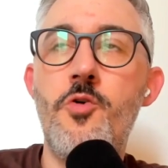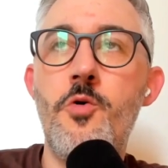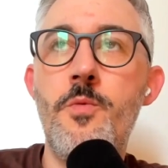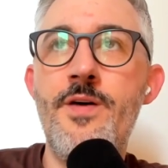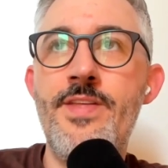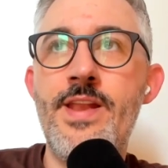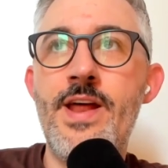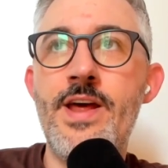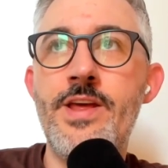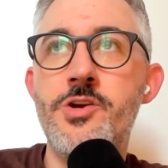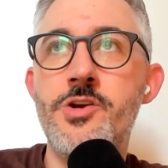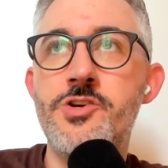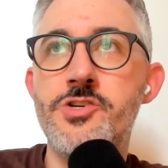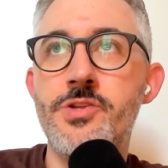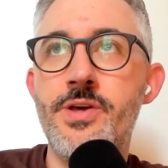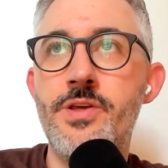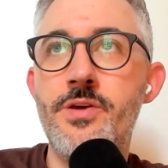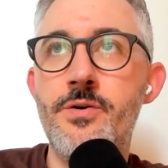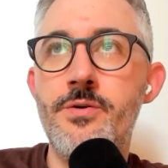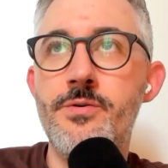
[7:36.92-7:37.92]
format that I
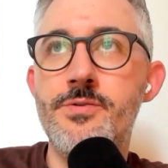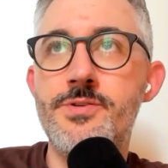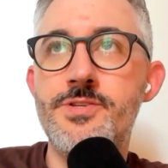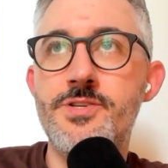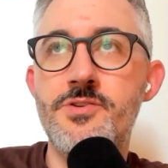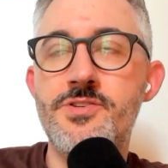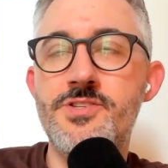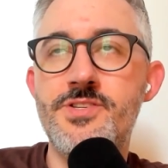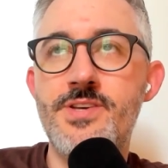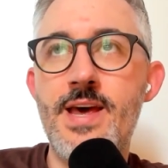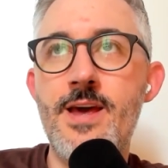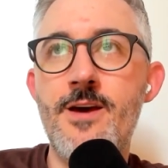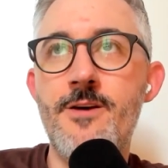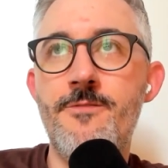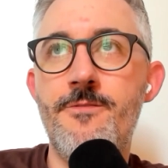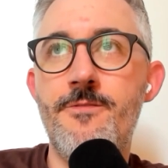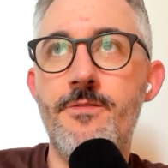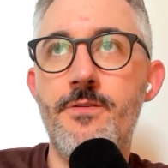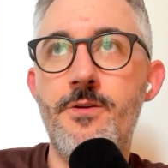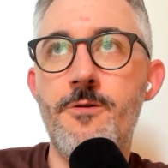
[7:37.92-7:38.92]
usually use, so say
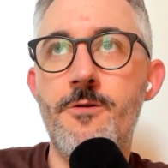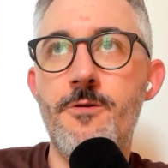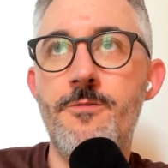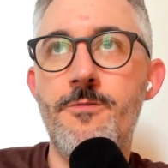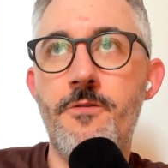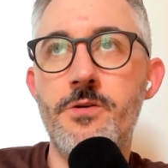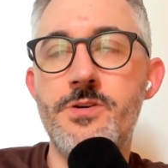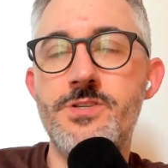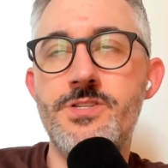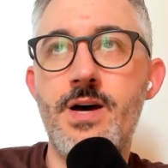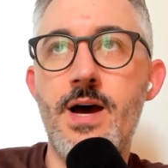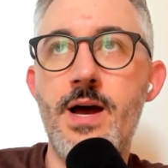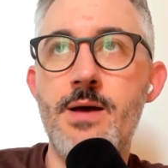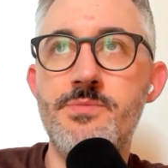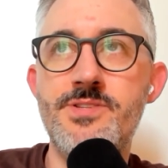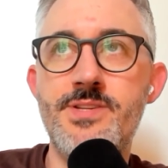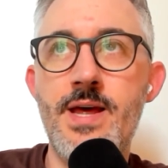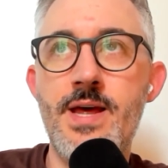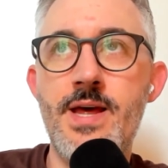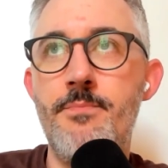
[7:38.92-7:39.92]
if your first
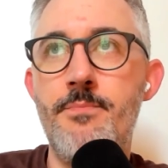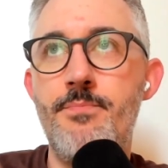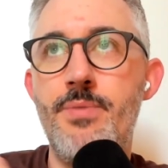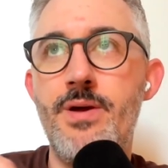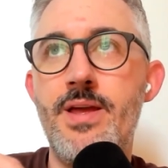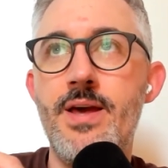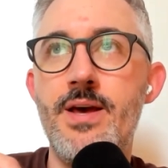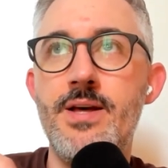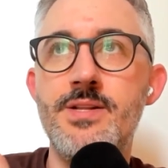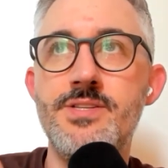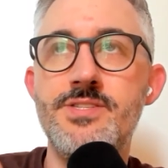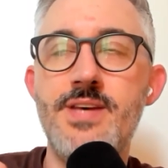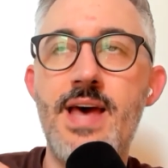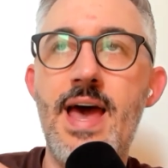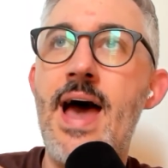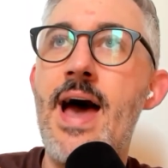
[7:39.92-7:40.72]
timestamp begins